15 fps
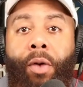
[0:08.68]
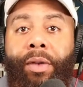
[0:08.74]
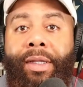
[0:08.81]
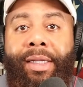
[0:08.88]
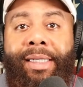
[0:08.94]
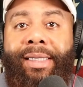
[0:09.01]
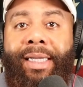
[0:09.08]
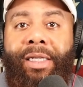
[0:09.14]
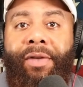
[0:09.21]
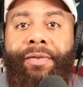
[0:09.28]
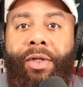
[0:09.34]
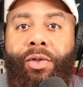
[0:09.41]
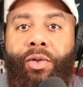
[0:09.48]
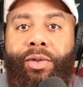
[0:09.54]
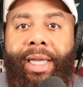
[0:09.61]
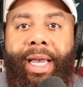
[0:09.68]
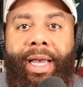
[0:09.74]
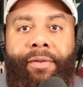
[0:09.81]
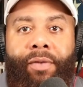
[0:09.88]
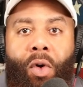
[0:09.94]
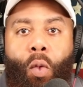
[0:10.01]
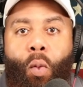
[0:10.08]
Both of these individuals
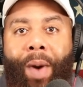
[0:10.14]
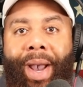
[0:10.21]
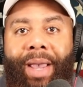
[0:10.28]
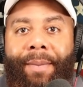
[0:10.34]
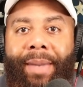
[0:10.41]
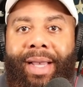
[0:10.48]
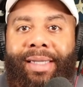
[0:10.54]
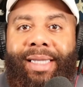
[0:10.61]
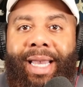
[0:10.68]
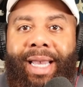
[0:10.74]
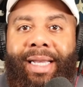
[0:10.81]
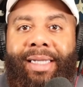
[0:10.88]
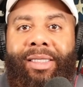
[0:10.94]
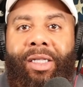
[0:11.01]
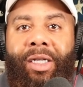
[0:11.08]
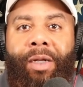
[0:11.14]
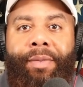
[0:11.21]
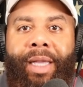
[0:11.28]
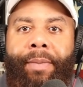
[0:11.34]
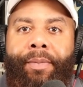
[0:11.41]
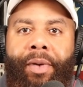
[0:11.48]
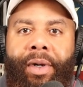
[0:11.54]
have white men's hands stuck up
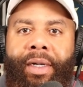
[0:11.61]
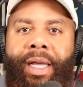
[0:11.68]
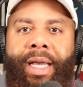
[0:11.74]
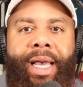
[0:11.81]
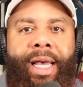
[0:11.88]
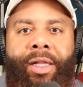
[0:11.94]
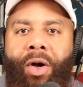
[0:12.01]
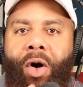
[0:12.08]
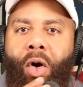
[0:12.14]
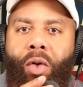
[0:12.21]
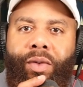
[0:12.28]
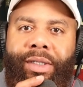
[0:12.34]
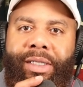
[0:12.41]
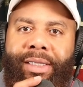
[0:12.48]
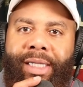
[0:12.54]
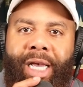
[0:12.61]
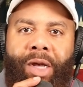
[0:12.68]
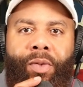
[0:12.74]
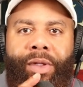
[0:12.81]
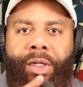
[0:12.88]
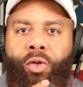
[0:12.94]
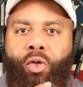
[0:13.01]
their butt and they're only saying
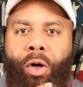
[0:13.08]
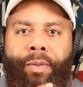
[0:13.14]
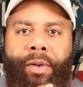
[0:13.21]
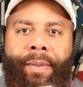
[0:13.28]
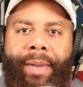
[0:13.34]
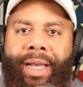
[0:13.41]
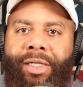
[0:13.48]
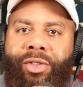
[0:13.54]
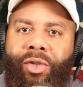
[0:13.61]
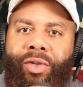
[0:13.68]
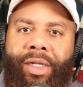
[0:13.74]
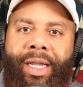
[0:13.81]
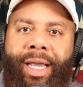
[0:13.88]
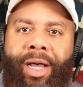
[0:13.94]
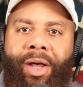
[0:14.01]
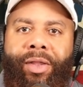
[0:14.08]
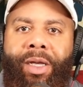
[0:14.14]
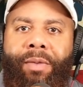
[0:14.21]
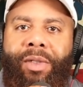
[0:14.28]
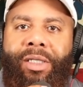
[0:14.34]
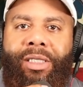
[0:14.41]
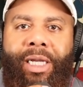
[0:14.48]
what their corporate masters allowed them to